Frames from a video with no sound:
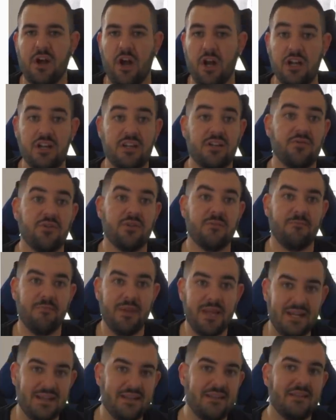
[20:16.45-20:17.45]
only to
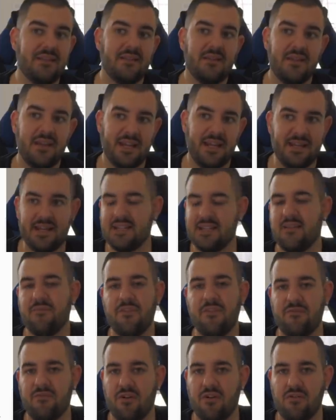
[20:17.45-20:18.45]
admit he did
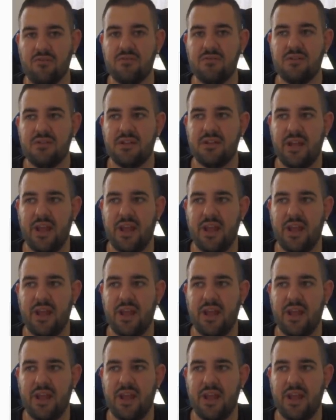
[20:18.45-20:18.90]
something wrong